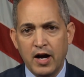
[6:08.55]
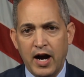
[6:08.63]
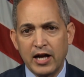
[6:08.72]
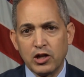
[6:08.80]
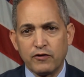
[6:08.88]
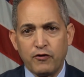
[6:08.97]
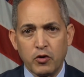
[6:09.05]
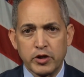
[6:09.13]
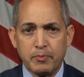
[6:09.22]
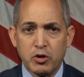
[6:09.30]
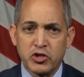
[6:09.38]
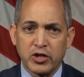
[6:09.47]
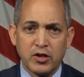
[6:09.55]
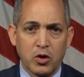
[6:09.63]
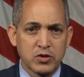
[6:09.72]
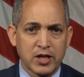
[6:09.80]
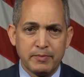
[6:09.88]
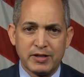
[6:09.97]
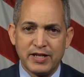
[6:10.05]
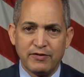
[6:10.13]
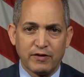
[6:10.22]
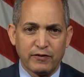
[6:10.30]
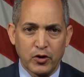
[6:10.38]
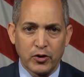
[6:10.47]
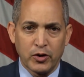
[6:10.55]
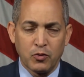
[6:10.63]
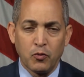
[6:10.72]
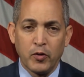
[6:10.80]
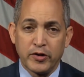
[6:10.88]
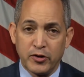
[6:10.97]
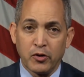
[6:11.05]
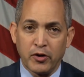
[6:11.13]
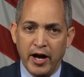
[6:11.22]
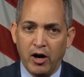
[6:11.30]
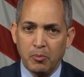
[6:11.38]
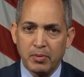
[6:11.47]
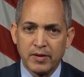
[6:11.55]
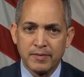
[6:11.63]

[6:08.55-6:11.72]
I look forward to pushing those limits even further with your help.